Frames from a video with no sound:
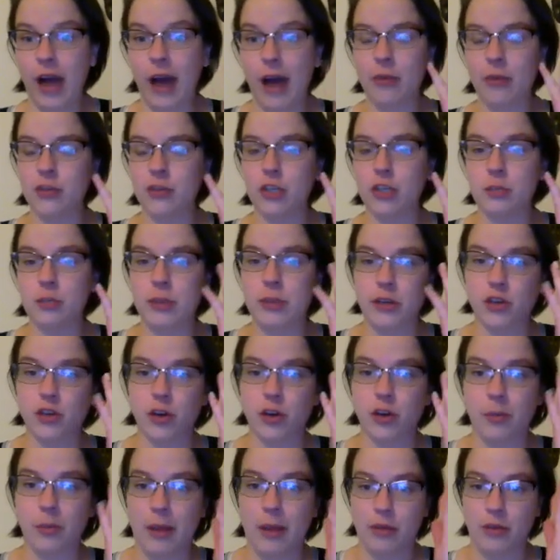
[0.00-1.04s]
I was just
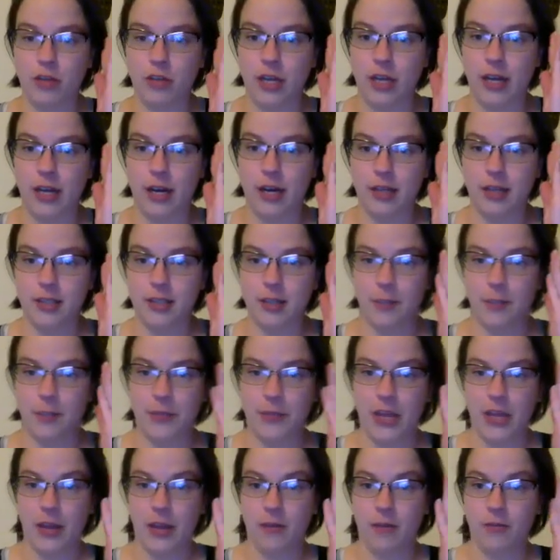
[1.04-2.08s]
picturing mounting it on
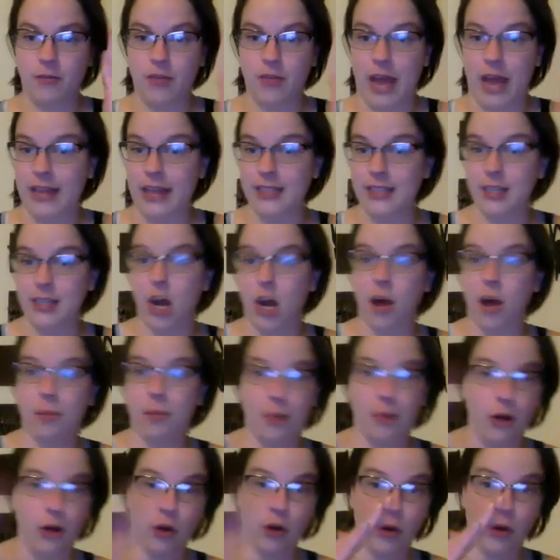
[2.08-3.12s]
something that's on
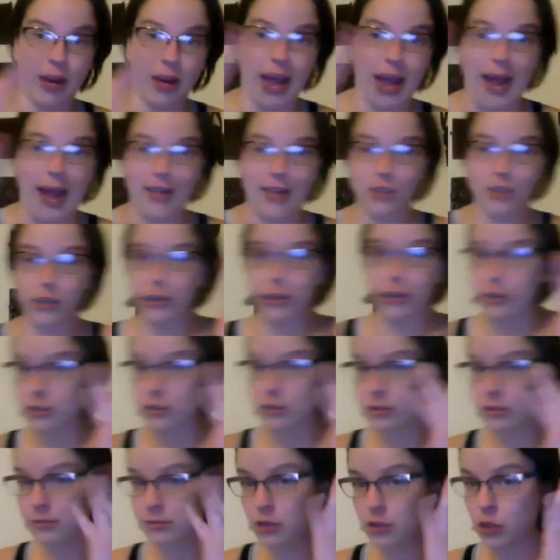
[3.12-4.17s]
barn door
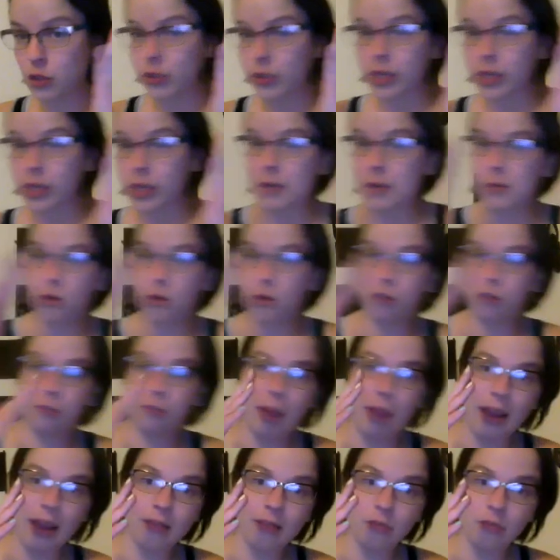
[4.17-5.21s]
casters so it can be moved
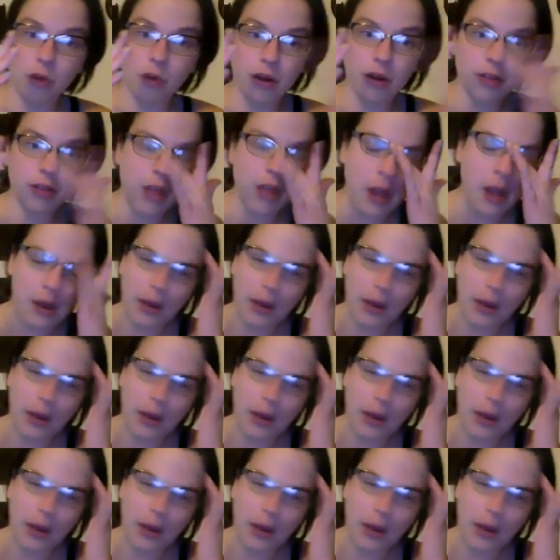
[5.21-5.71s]
back and forth.